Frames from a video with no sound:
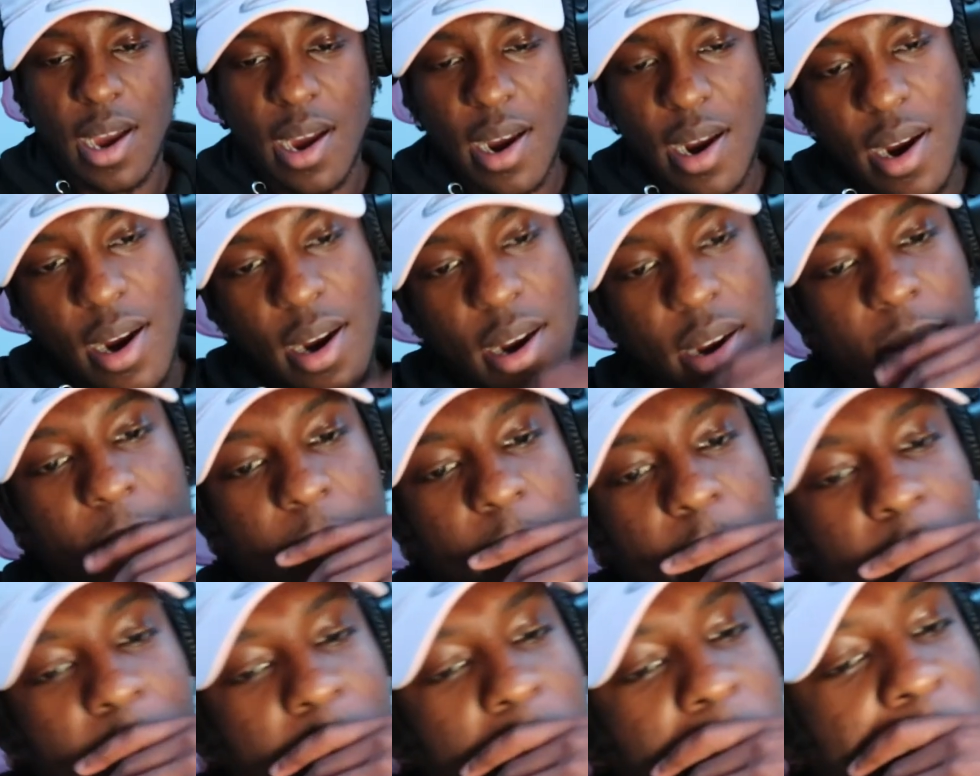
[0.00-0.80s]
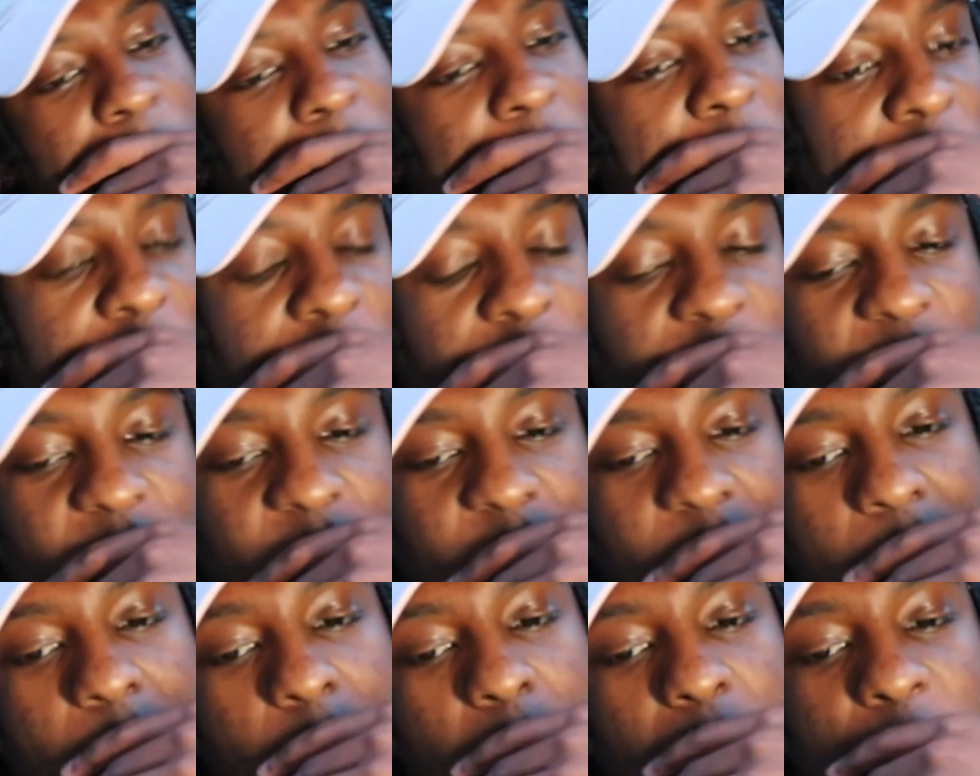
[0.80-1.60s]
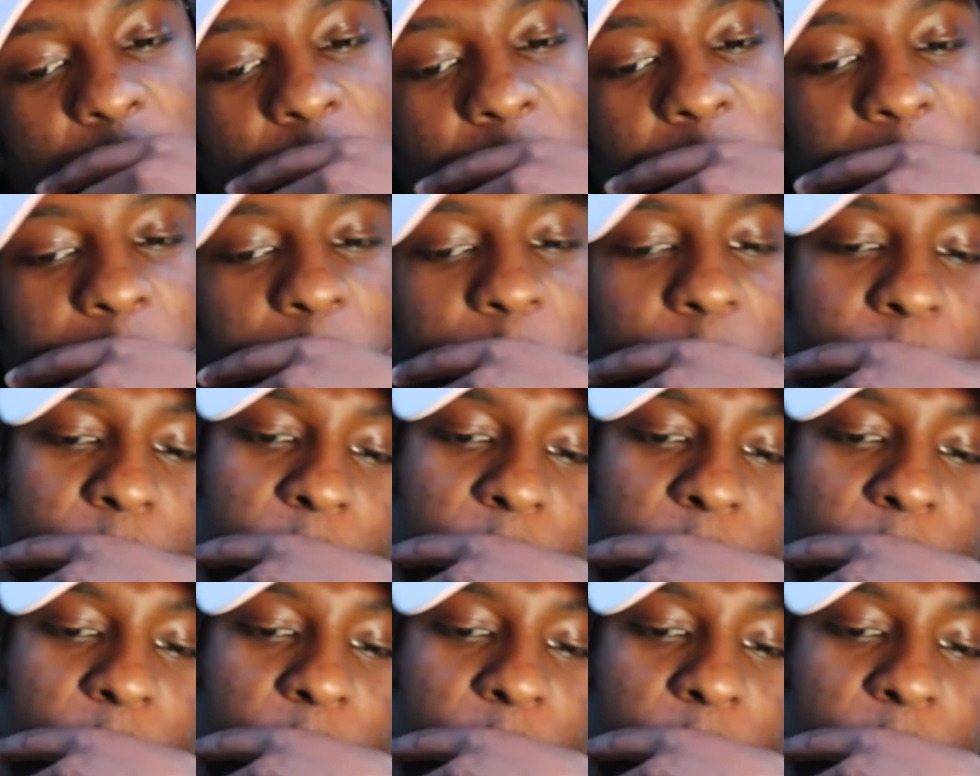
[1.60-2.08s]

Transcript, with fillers: All right. I mean,